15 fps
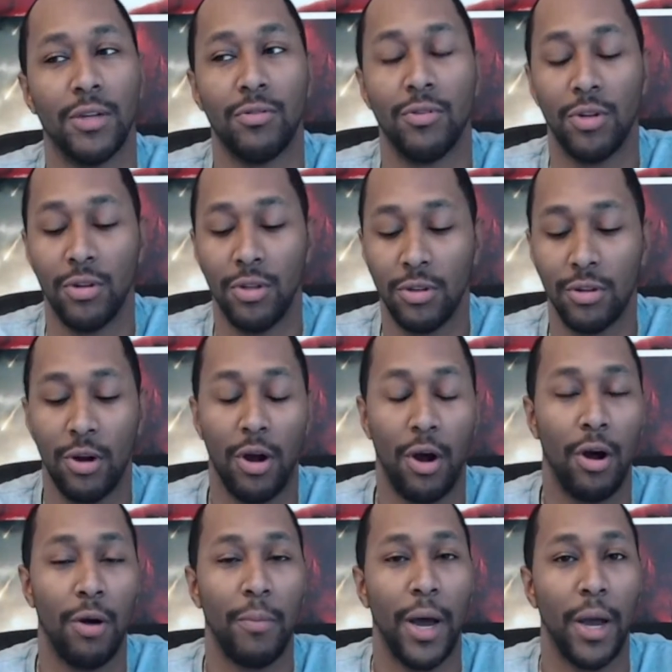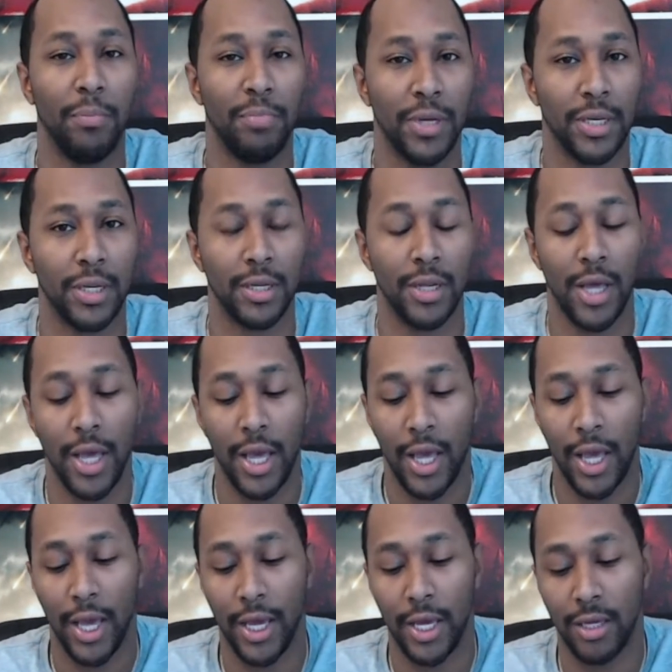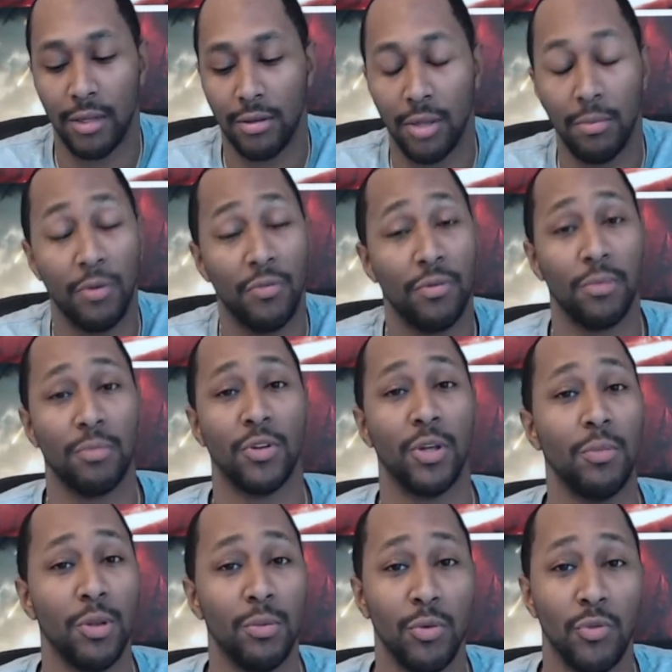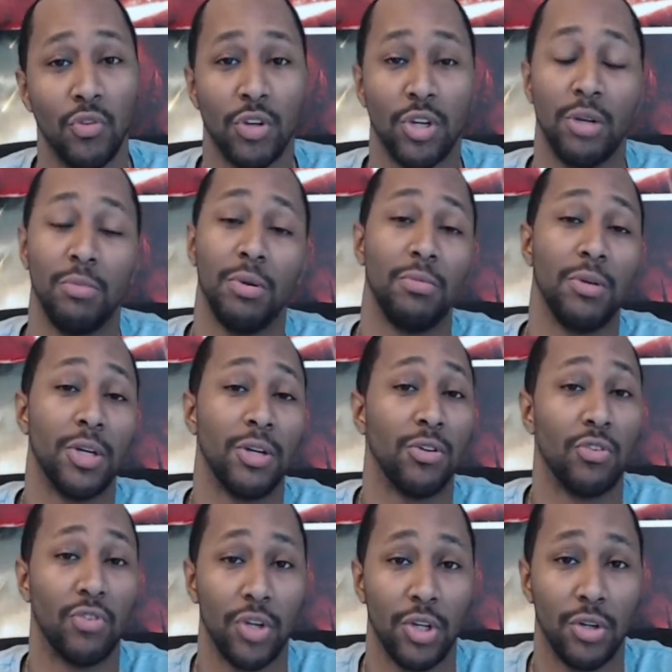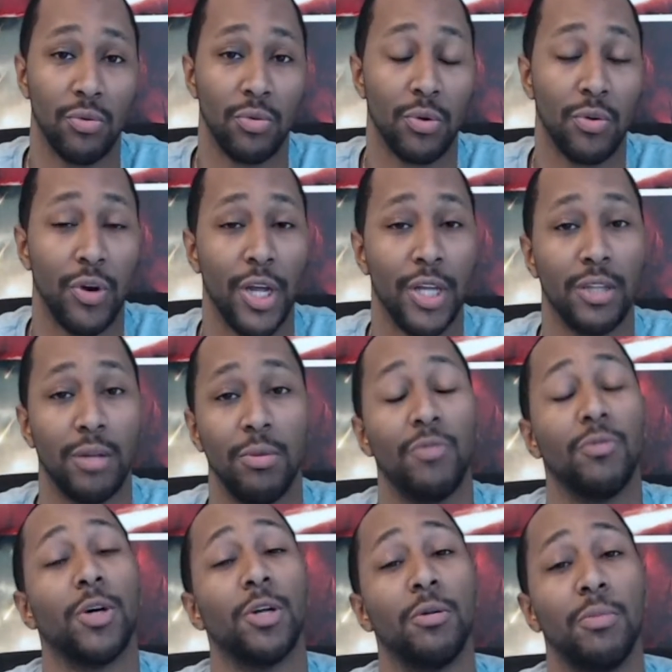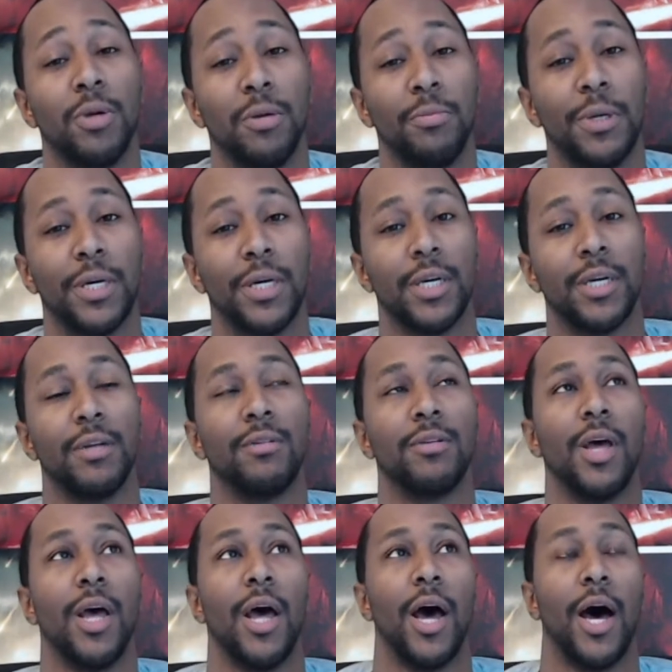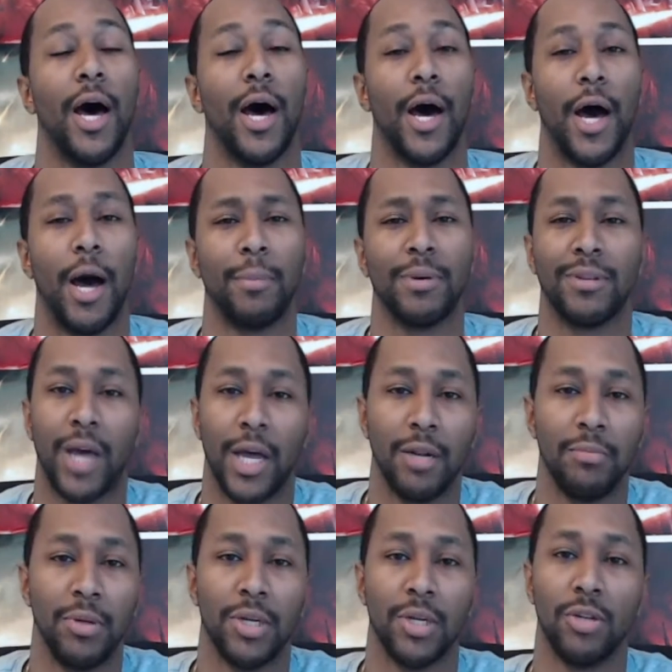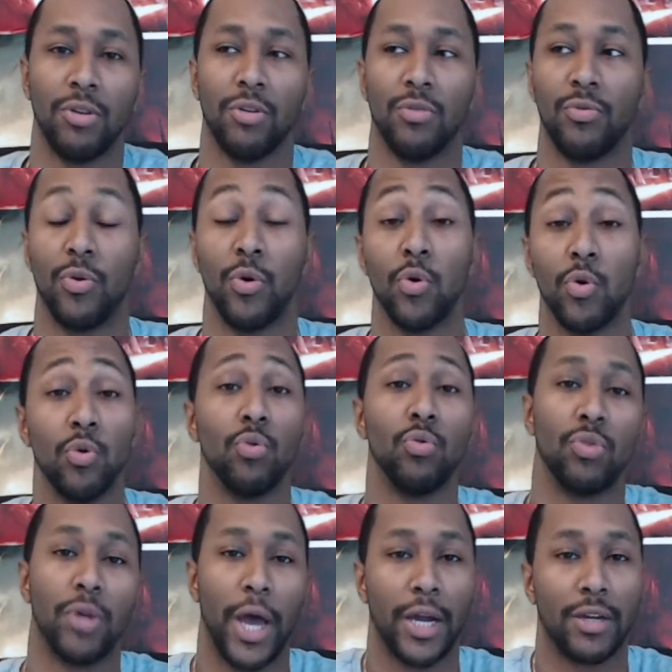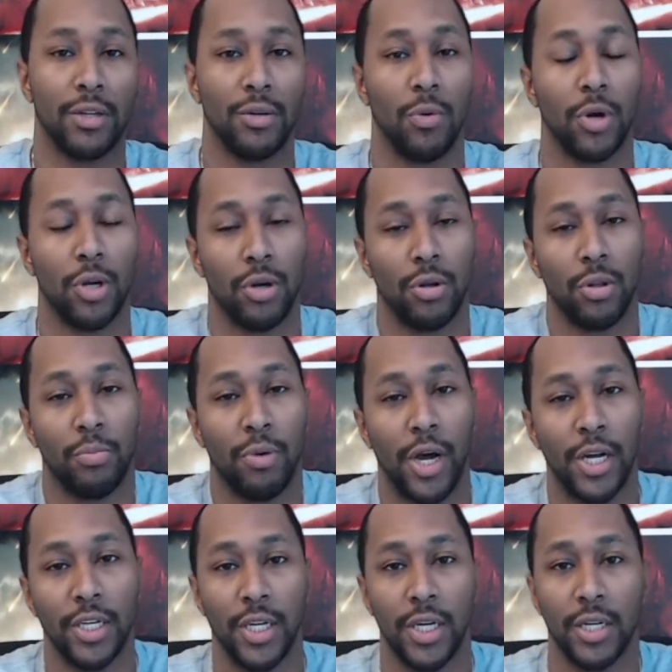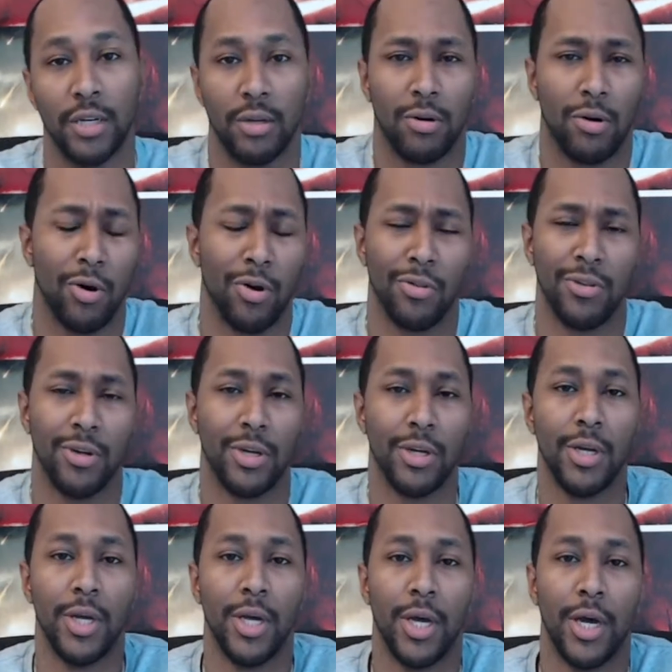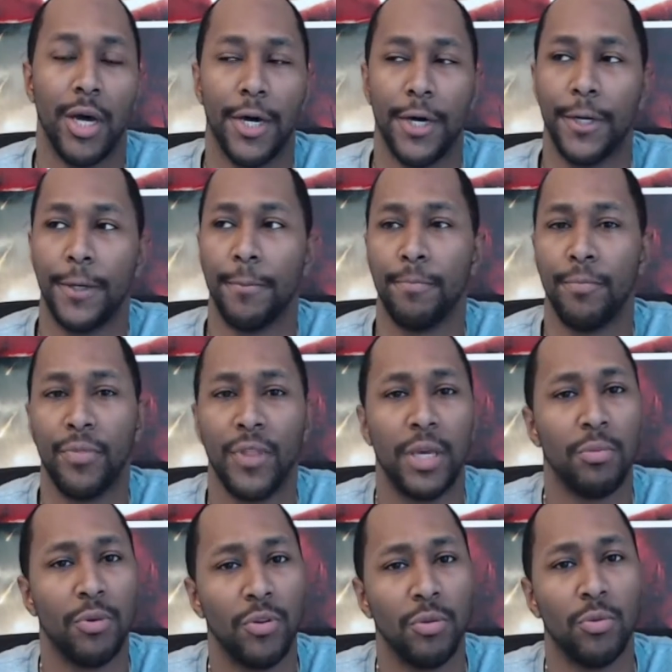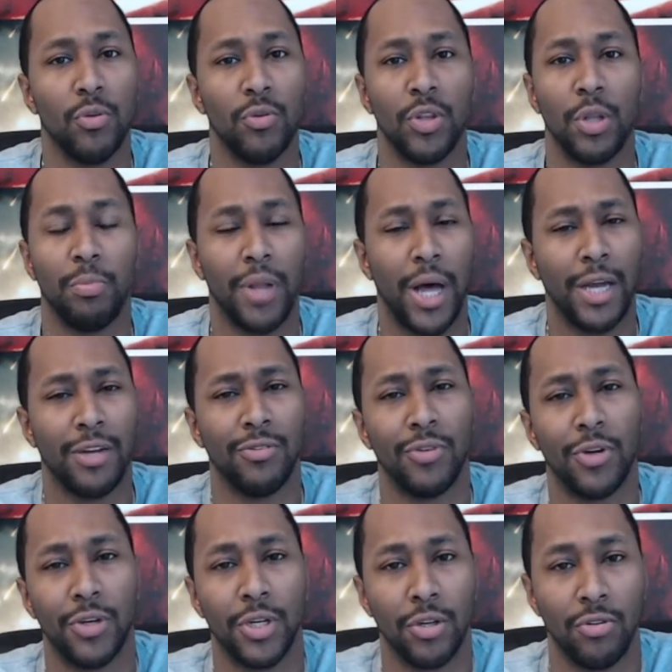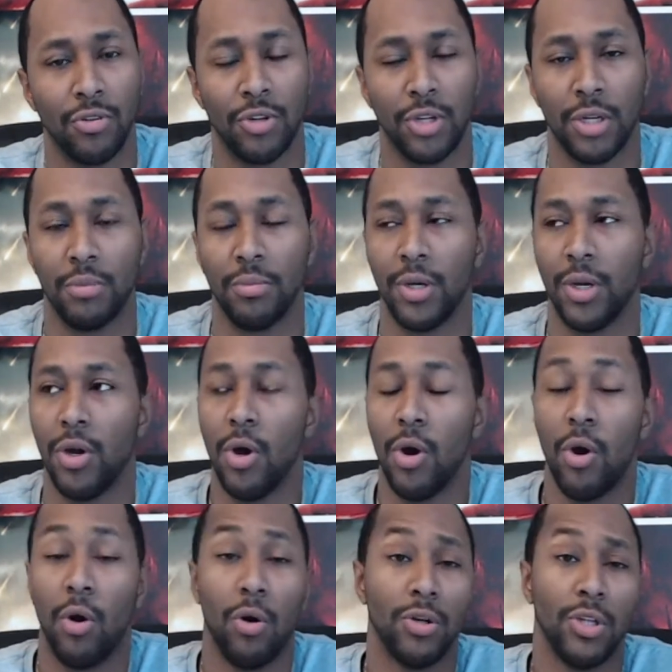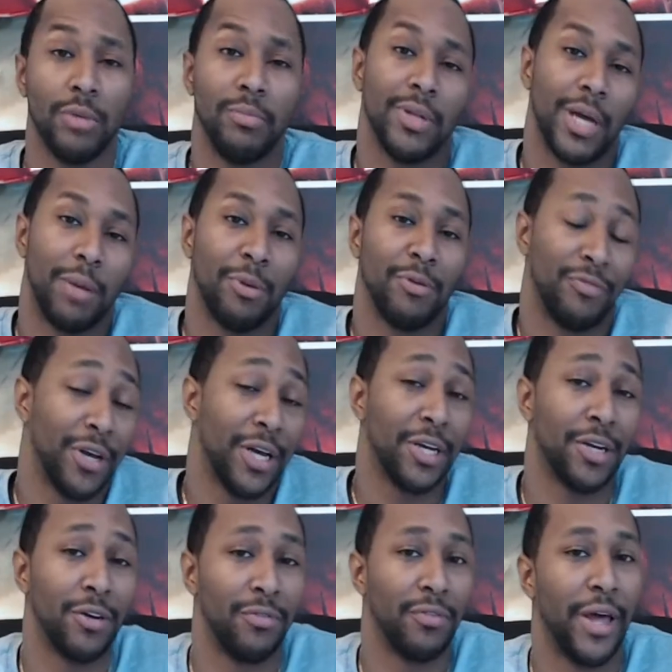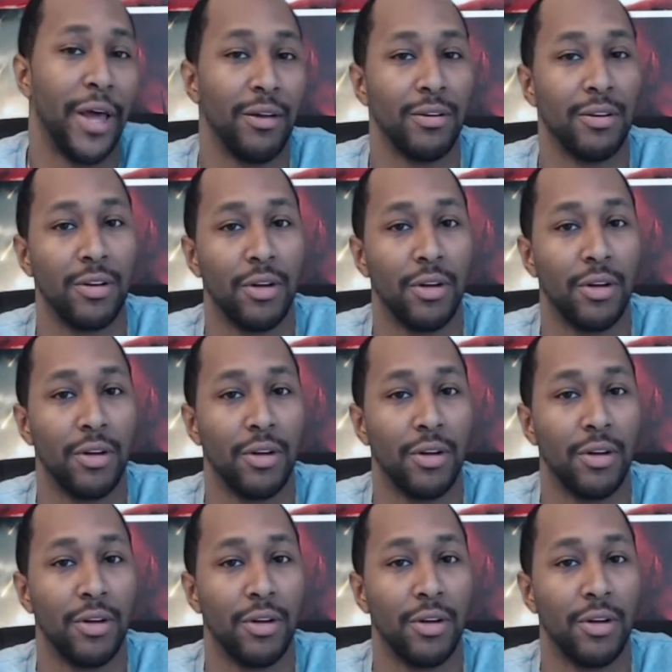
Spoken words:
So these are all my opinion, and some of the movies are going to be because the trailers were great. Some of them are going to be because I'm excited because of who's actually working on the project or the theme of the movie, and the plot is very interesting to me. Or simply, I'm a fan of that,